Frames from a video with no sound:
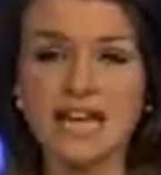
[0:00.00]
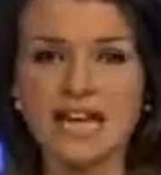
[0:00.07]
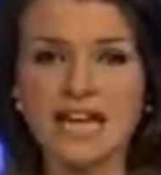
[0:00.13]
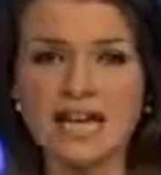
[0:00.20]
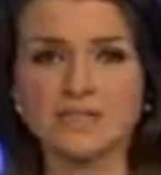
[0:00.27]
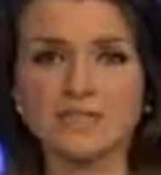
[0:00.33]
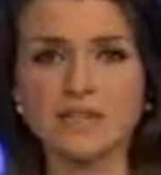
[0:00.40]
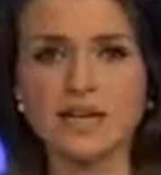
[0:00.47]

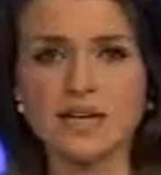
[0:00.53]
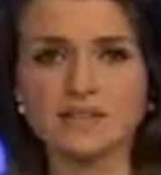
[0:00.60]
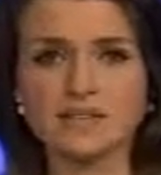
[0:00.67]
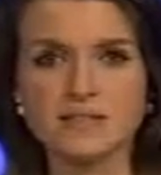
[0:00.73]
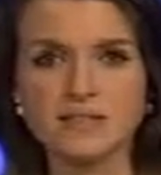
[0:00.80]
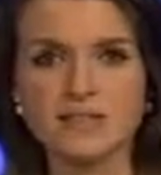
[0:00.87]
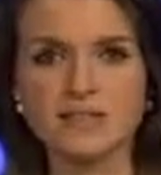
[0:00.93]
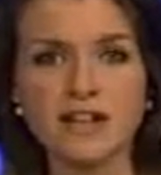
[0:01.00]
And
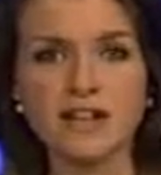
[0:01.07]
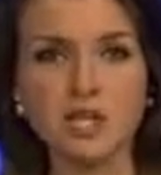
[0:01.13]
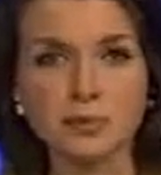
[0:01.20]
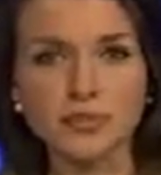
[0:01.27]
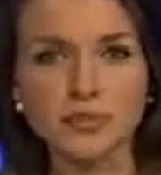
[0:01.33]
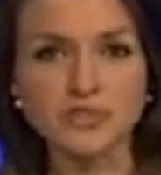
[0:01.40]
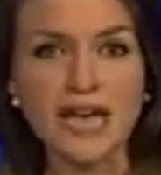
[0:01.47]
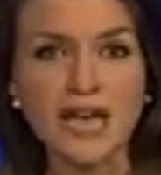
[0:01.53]
FlySense
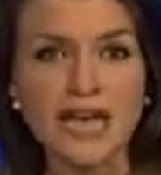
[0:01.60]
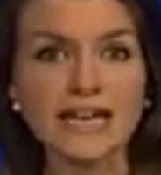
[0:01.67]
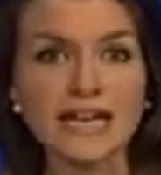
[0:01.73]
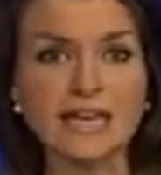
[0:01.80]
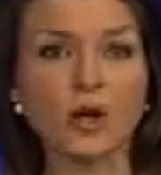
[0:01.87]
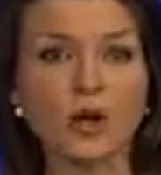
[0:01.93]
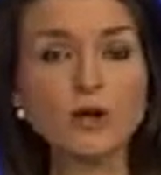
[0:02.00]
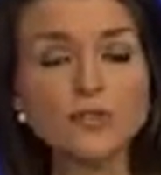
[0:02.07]
developers say
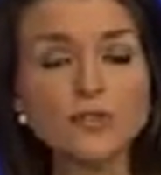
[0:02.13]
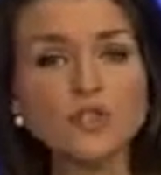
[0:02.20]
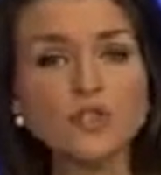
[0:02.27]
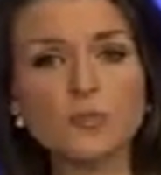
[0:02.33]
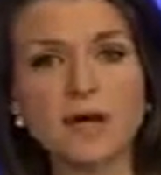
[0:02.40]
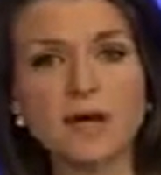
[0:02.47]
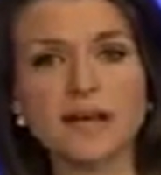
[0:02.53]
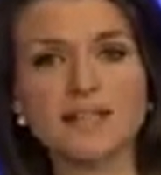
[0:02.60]
it also
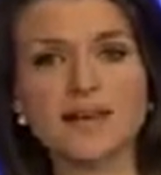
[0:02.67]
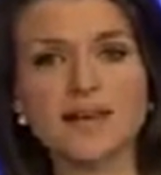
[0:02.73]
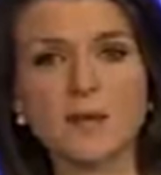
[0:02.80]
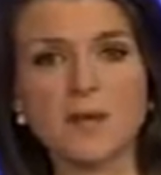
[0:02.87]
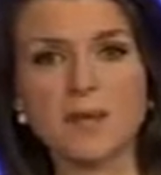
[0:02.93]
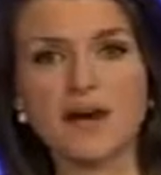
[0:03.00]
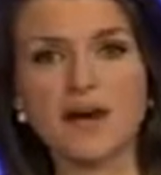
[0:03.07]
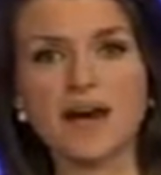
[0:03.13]
picks
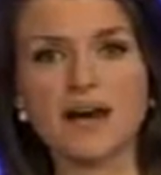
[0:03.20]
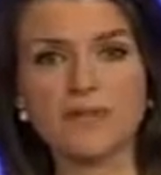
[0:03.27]
up on